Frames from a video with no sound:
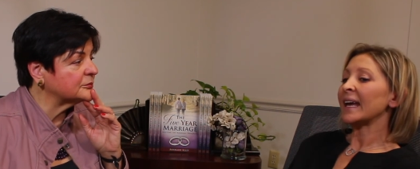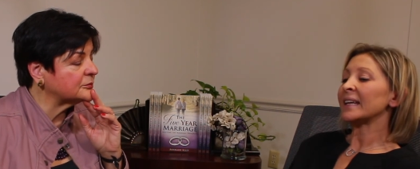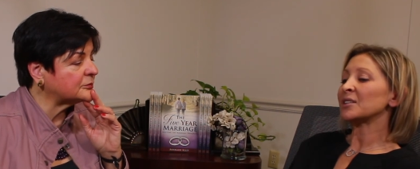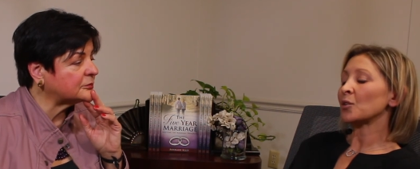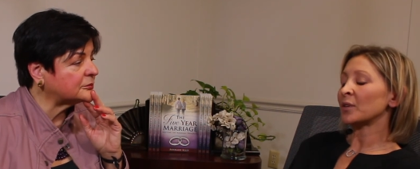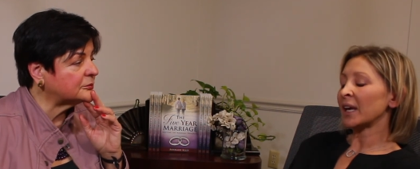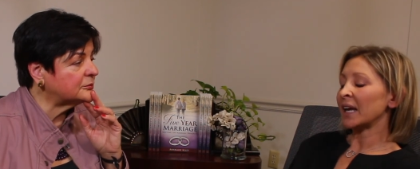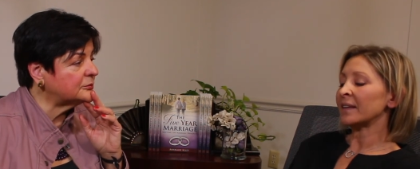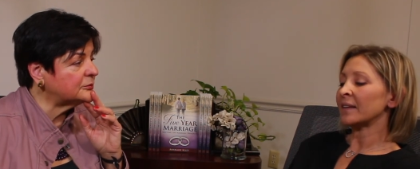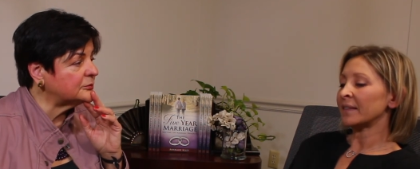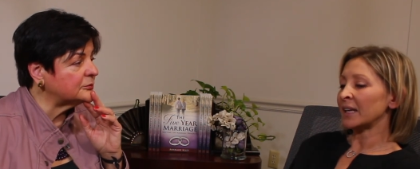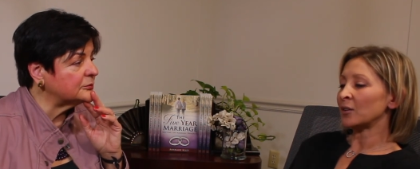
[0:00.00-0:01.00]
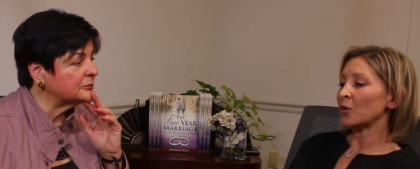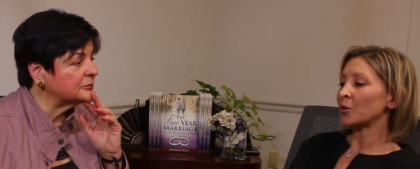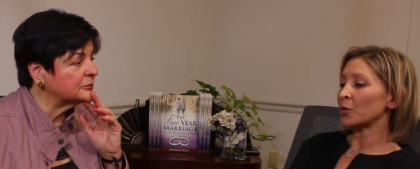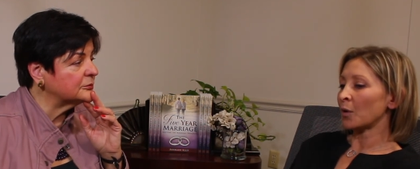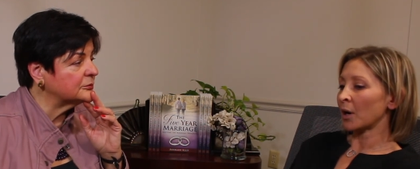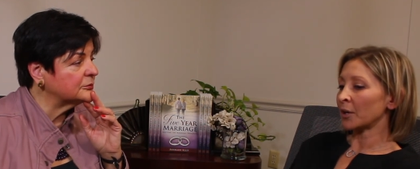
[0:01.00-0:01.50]
Speaker 1: and it's okay that they know
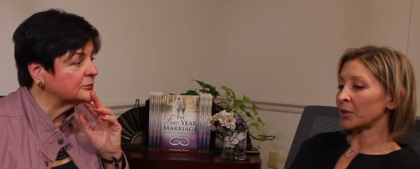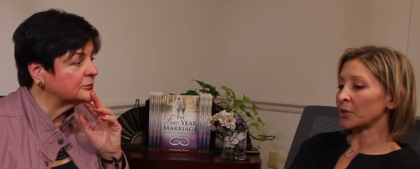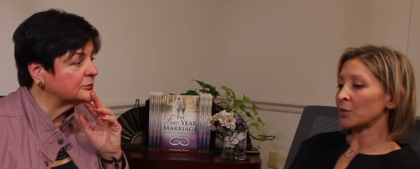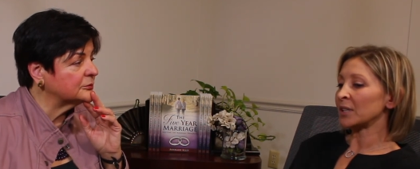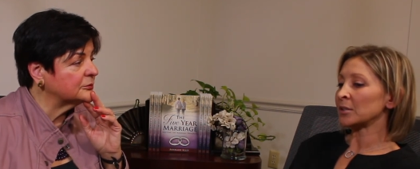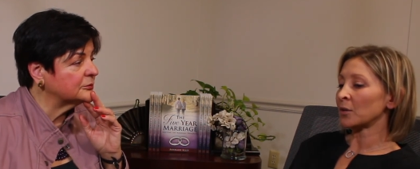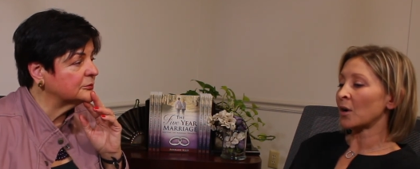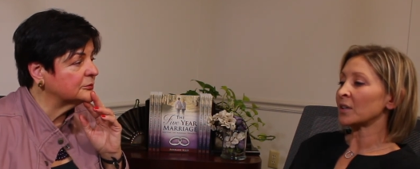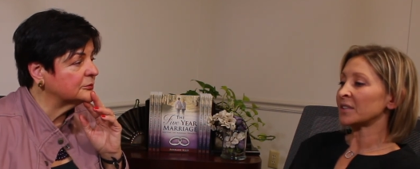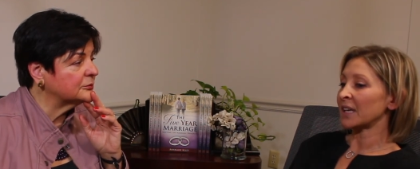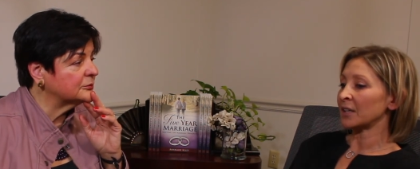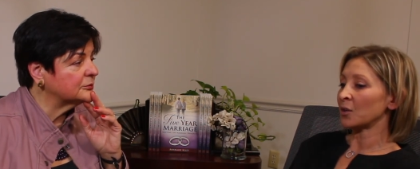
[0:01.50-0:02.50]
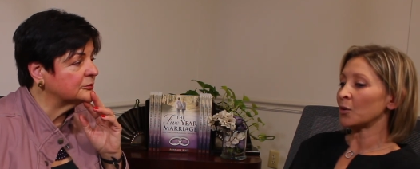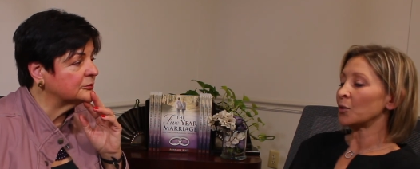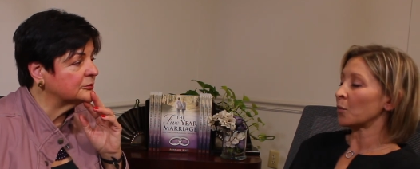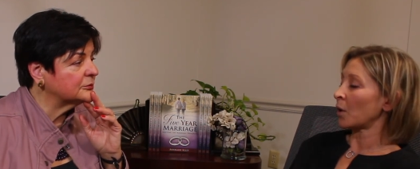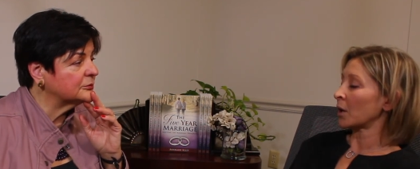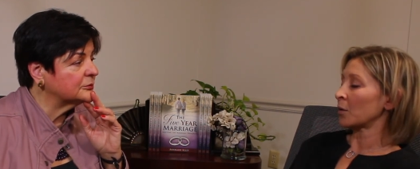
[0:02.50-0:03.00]
you argue as long as they know
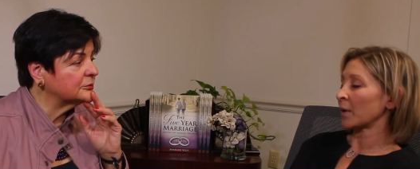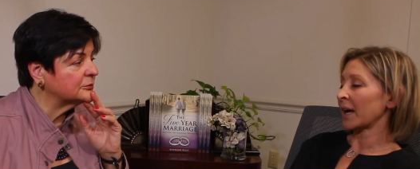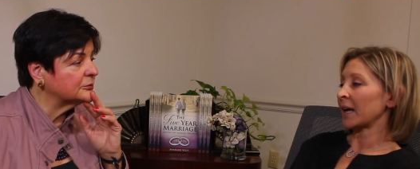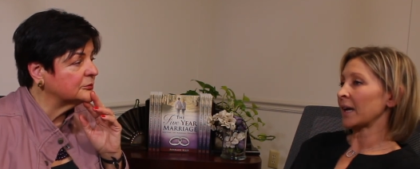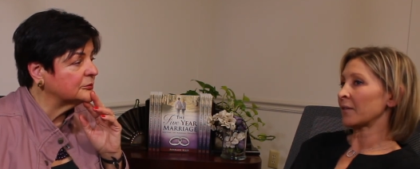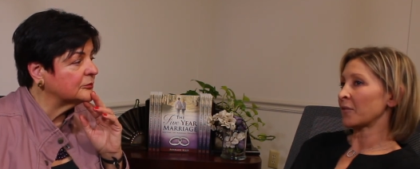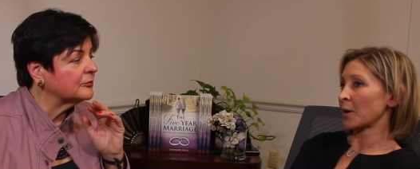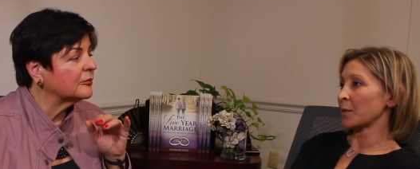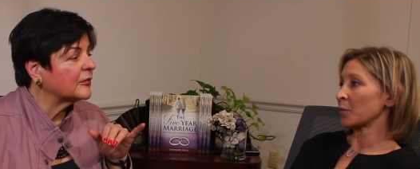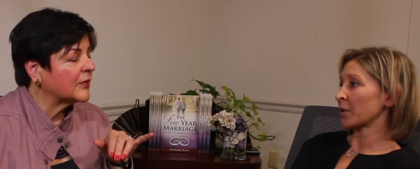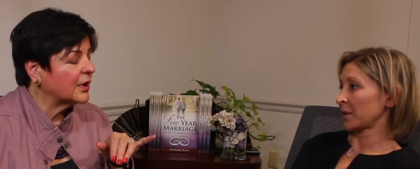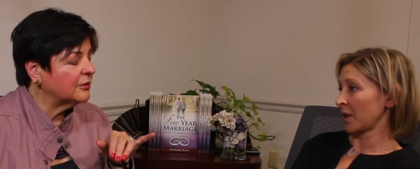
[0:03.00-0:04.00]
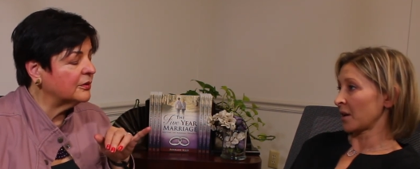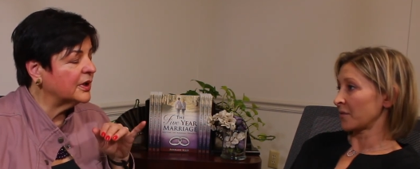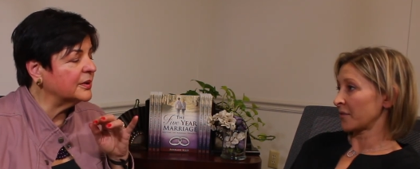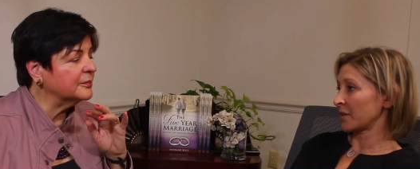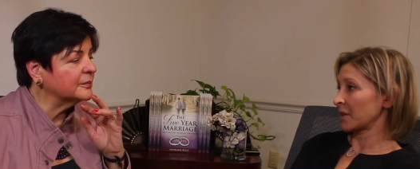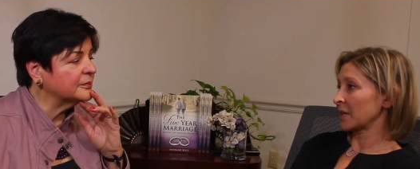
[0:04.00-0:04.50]
you walk away from it with love,
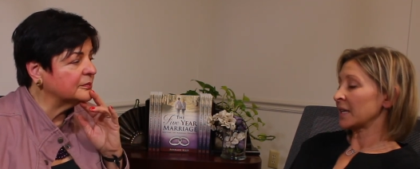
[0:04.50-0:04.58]
right.